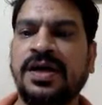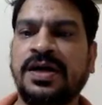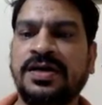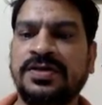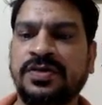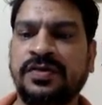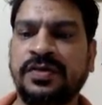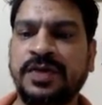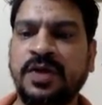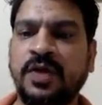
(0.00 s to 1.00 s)
So from
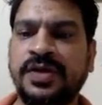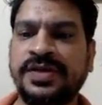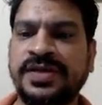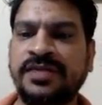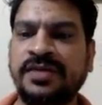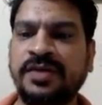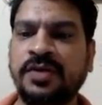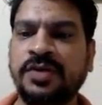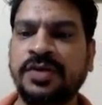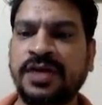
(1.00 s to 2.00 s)
the goal state, we'll go to
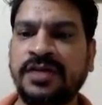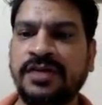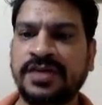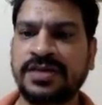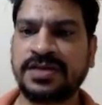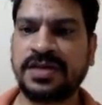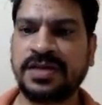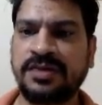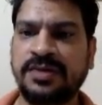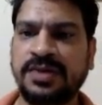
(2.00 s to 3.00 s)
the reverse up
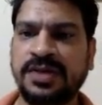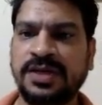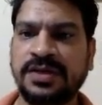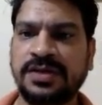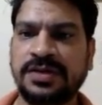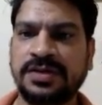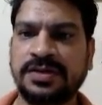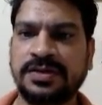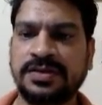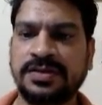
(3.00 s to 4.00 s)
to the
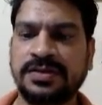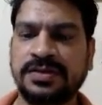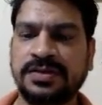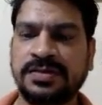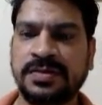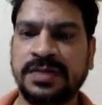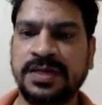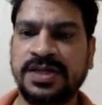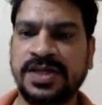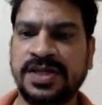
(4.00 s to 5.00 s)

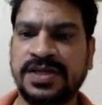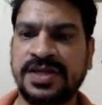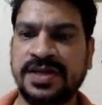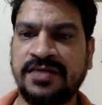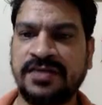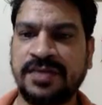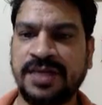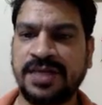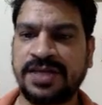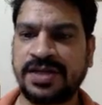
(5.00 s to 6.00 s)
initial state, and from the
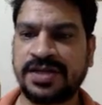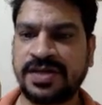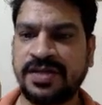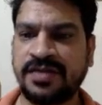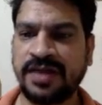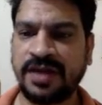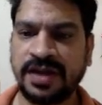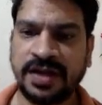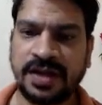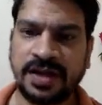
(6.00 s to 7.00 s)
initial state, we'll
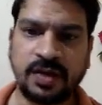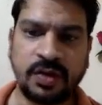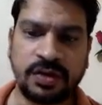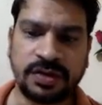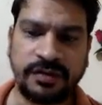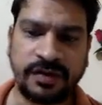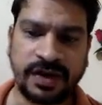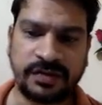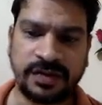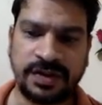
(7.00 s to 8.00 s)
go to the
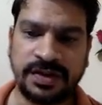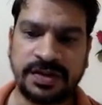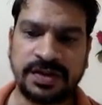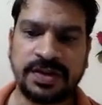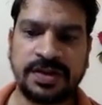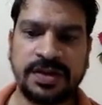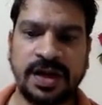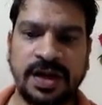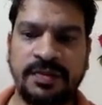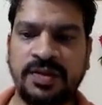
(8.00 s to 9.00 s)
forward
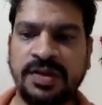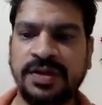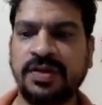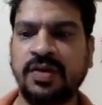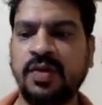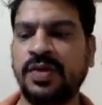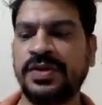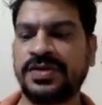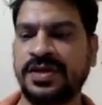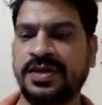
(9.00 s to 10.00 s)
up to the goal
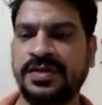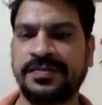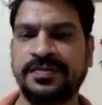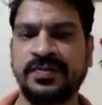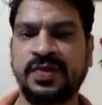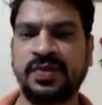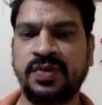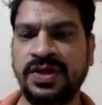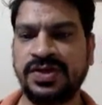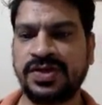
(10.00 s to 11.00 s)
state to
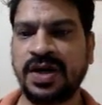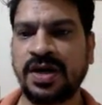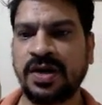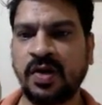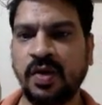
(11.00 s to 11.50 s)
reach the goal.